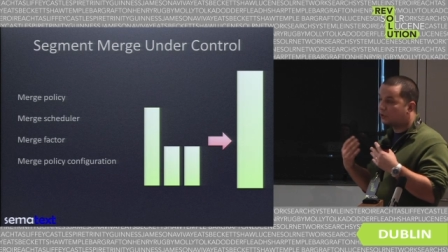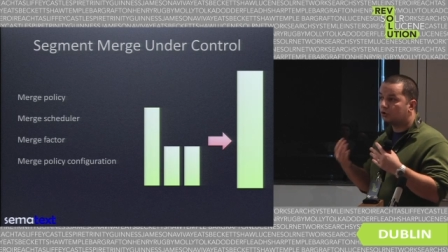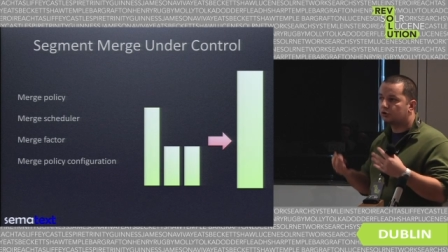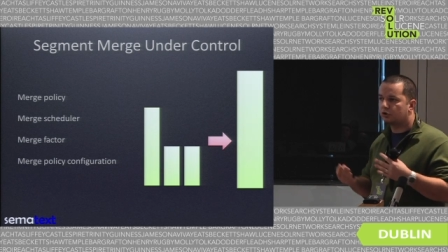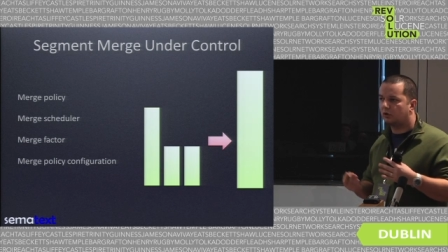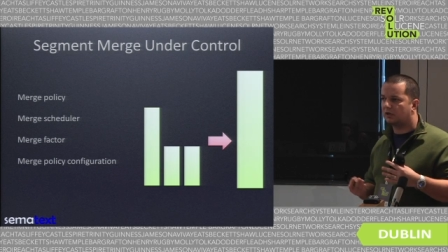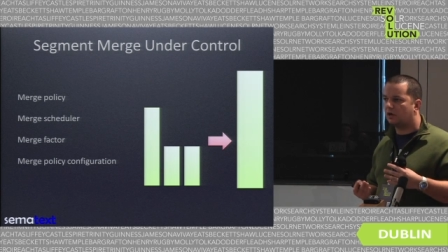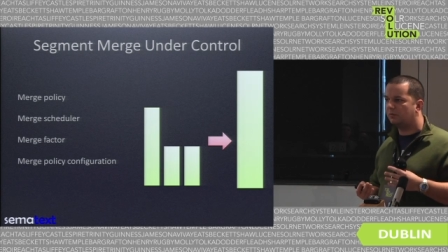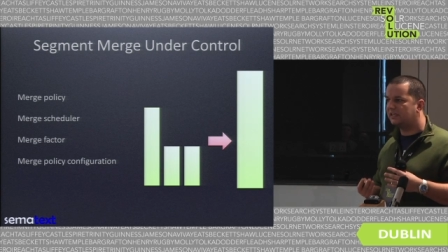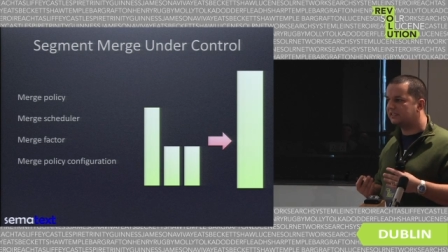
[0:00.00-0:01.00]
control
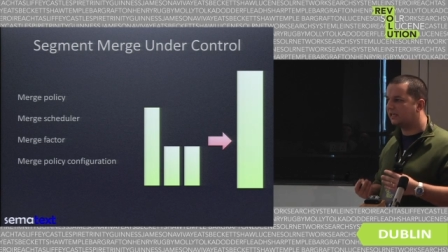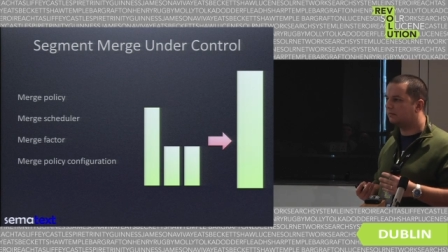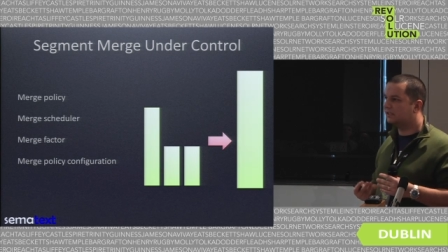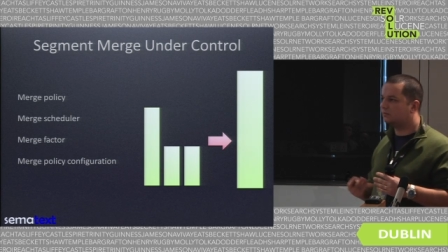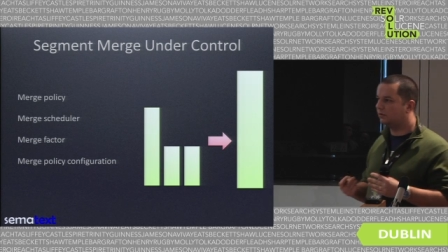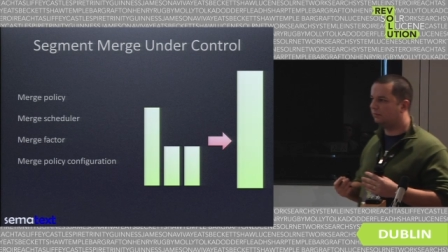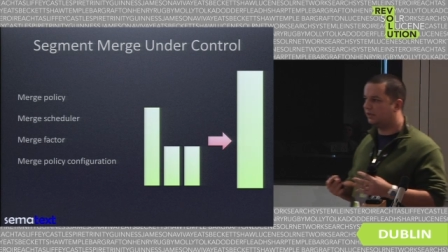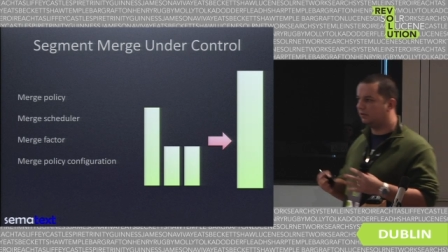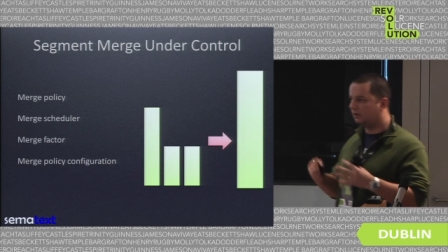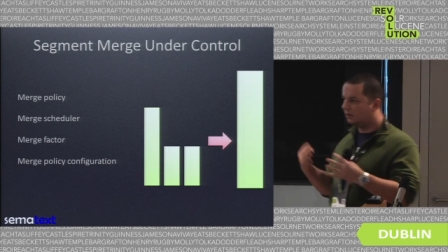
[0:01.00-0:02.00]
how many segments will
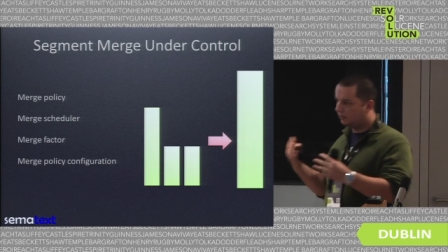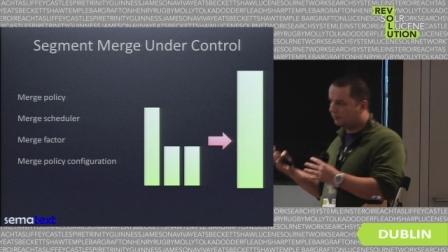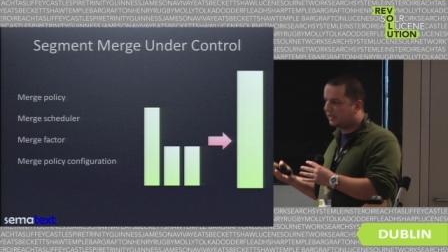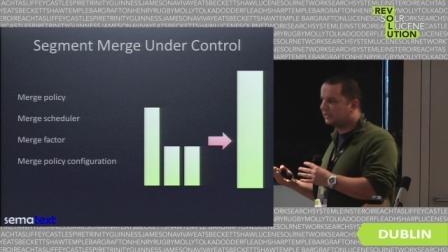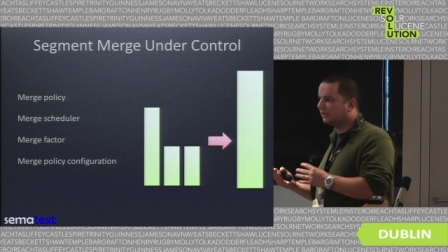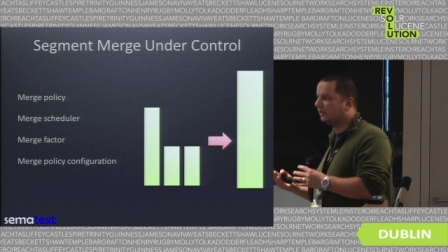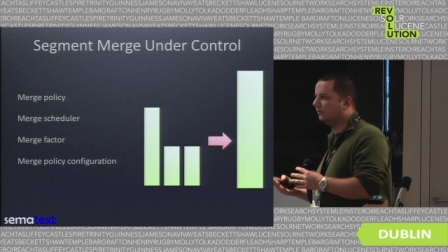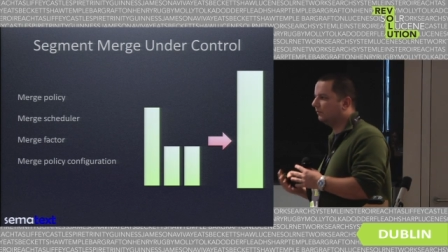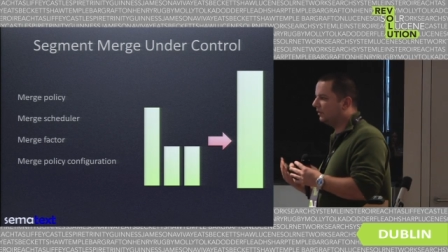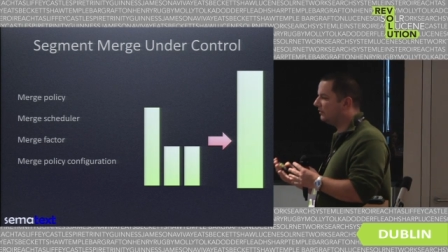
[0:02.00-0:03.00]
be, basically.
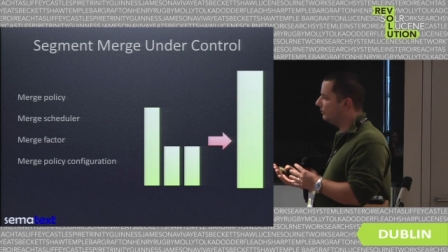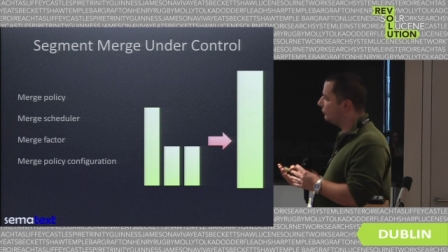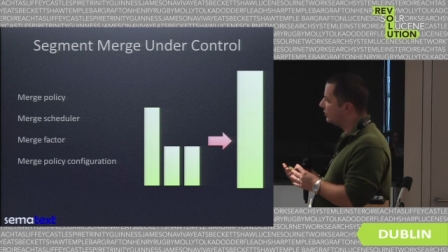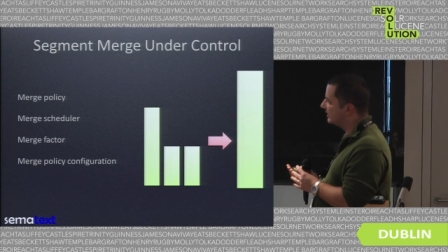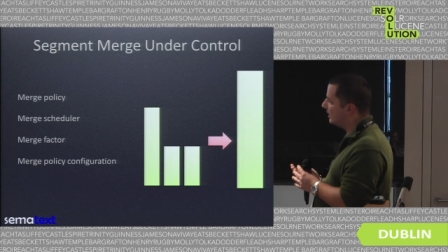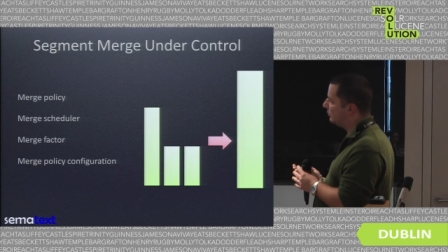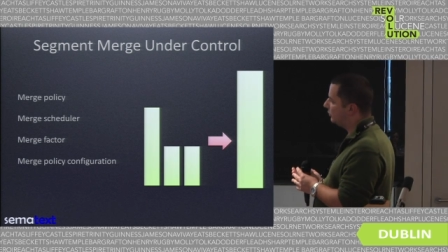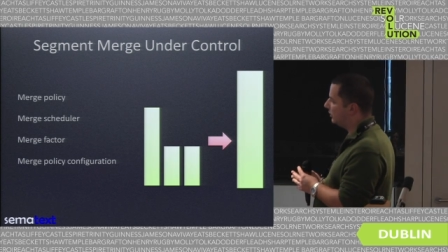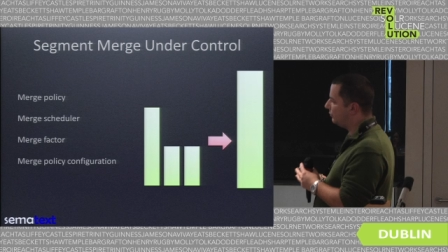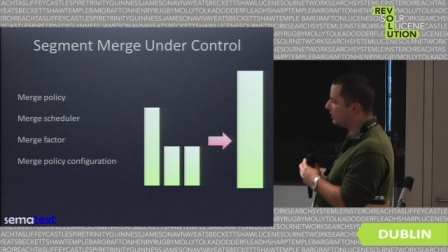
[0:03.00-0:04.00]
for
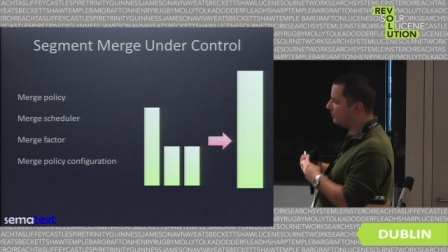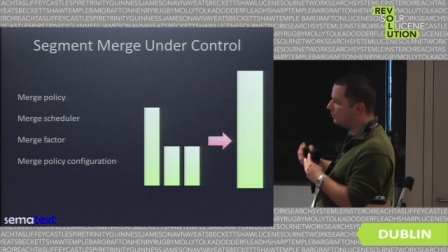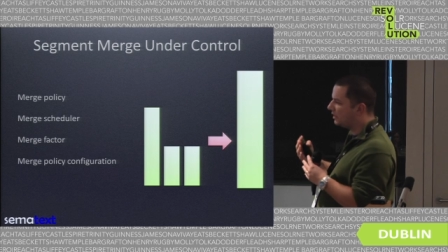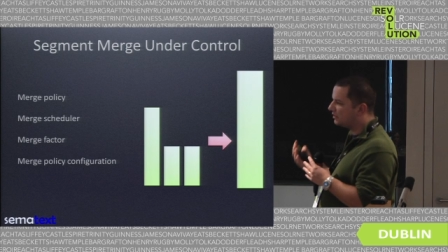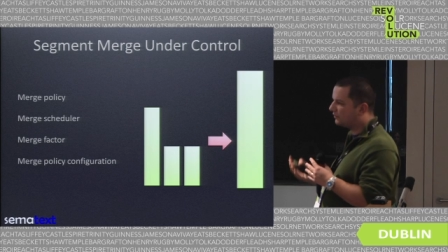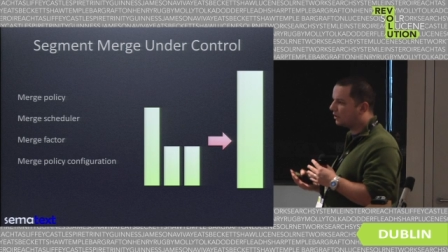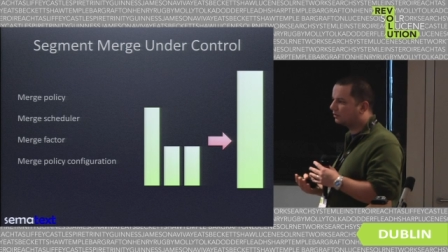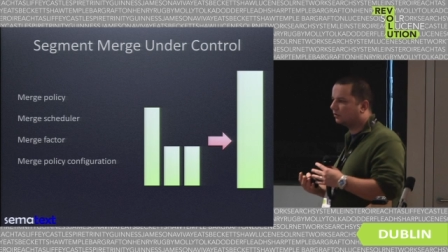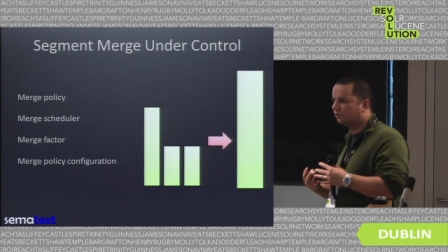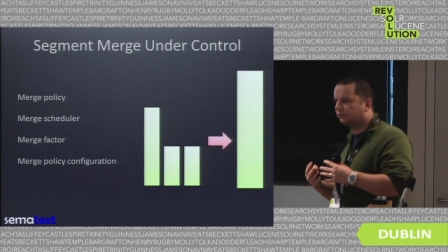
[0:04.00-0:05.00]
example, if we have a merge
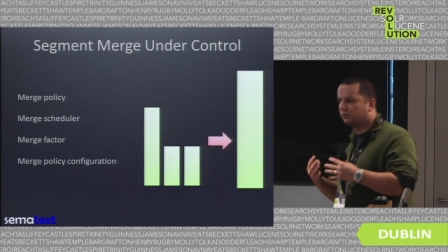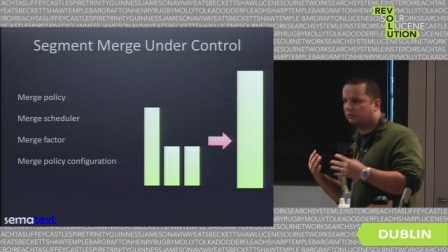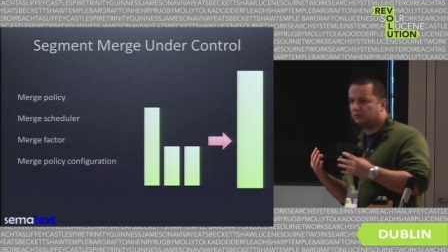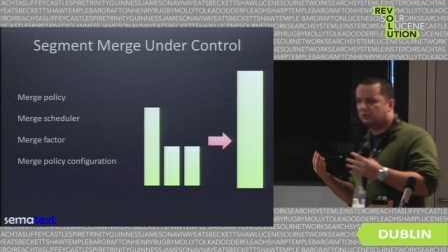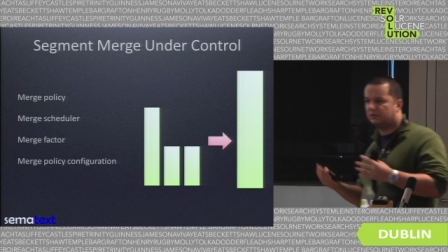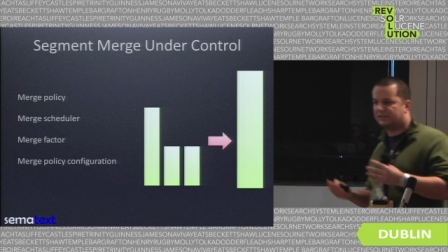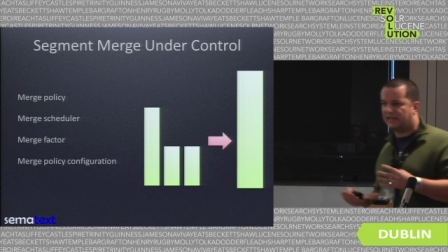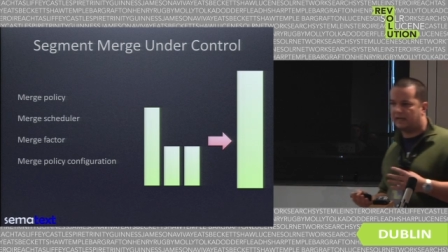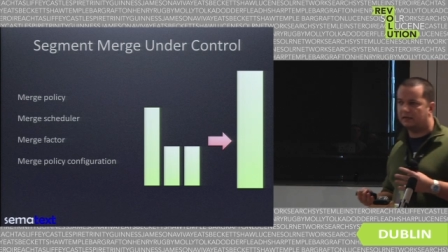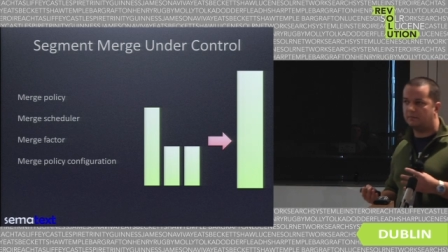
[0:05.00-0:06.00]
factor of uh,
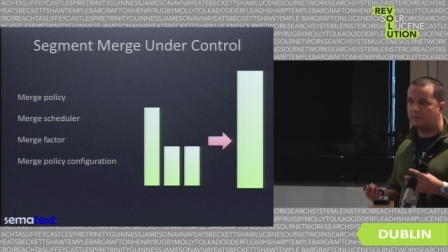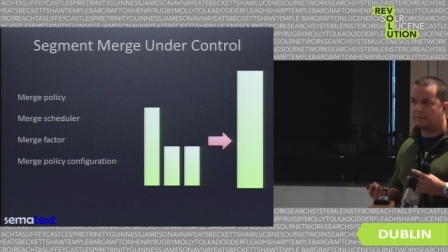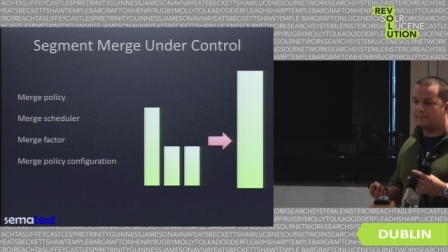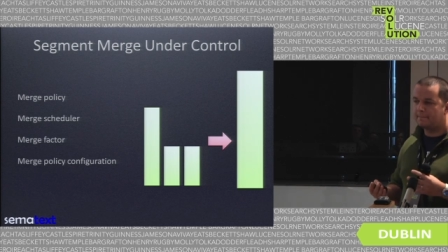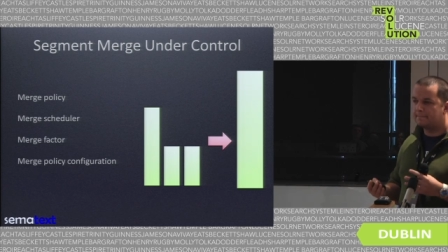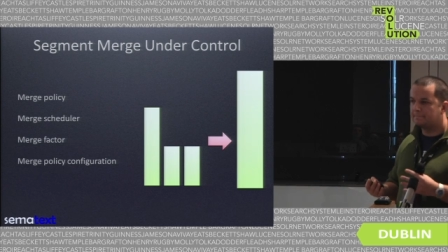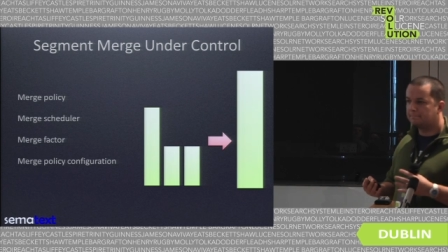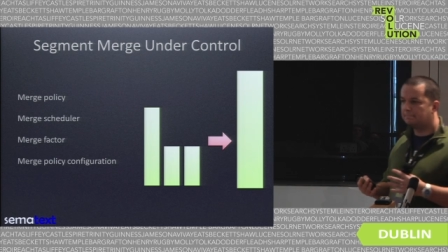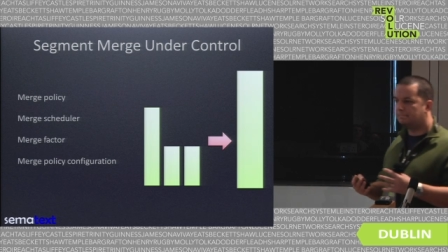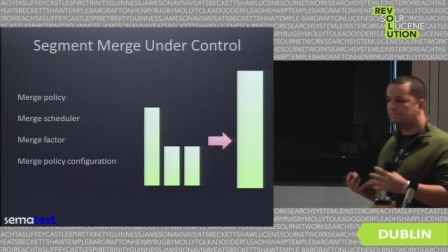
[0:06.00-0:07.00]
10,
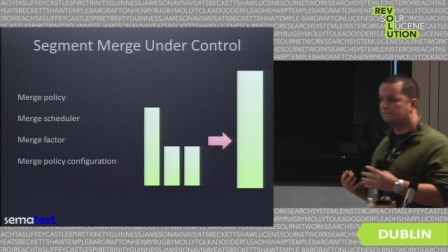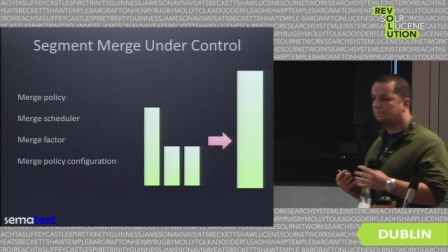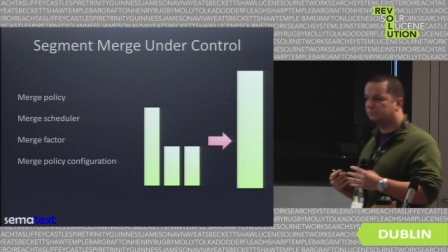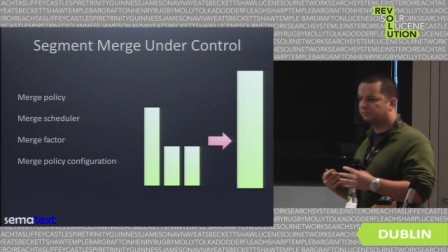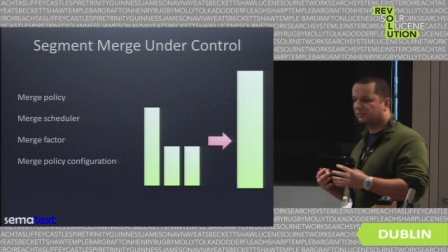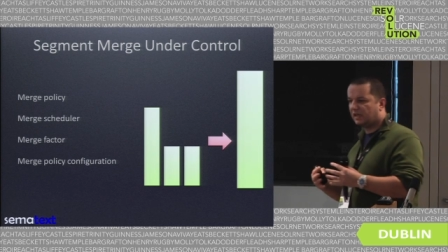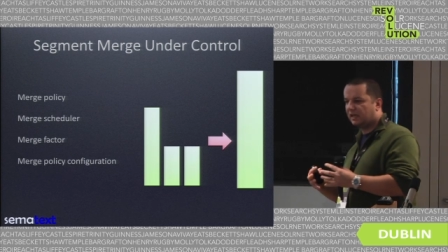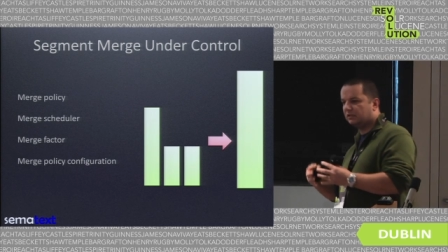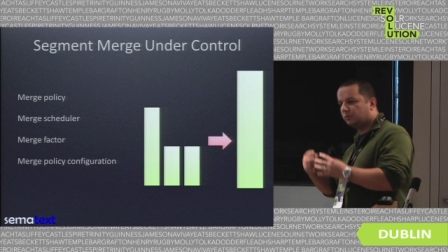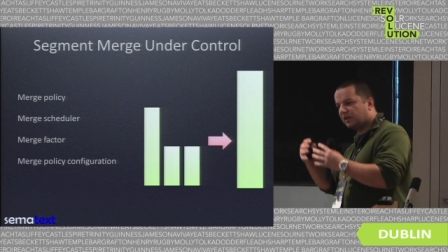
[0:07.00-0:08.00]
mm,
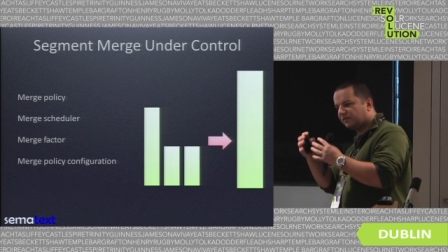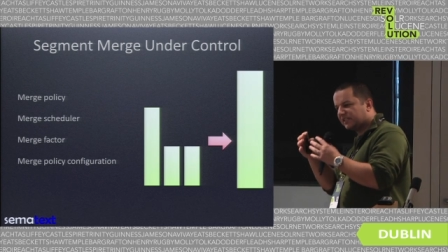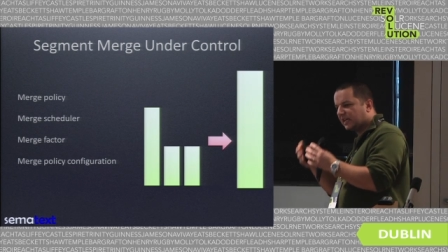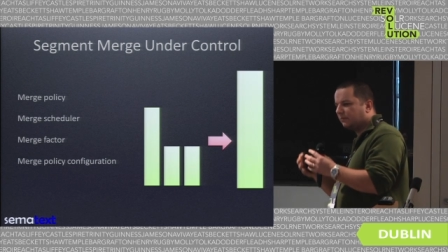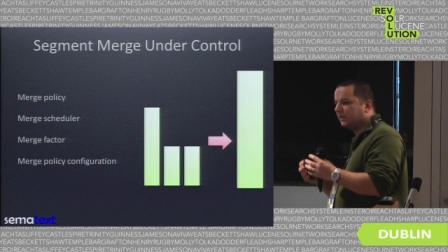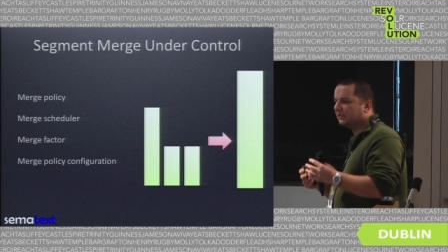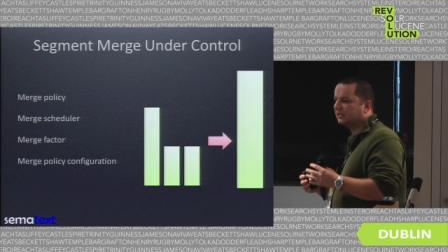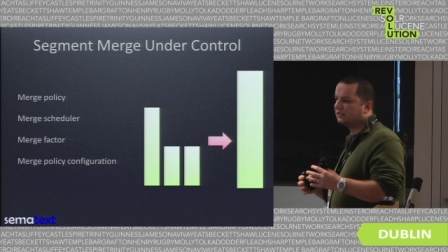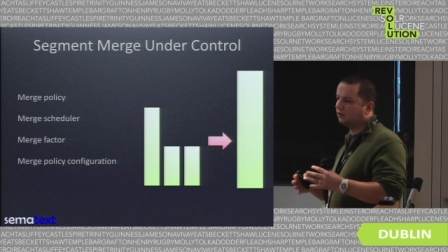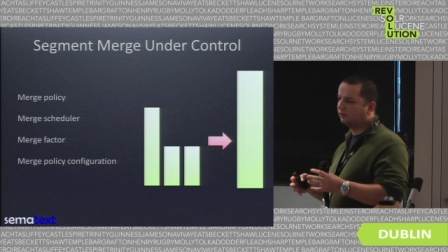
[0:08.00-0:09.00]
and we have
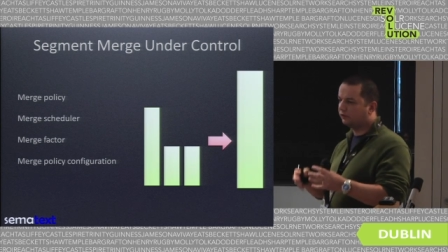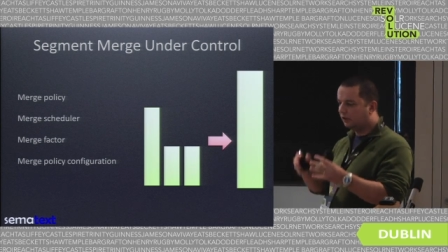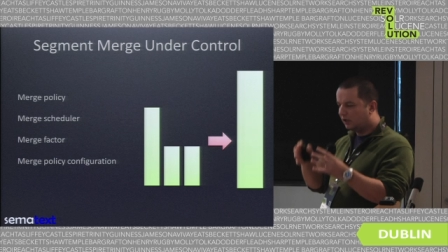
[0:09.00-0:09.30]
segments of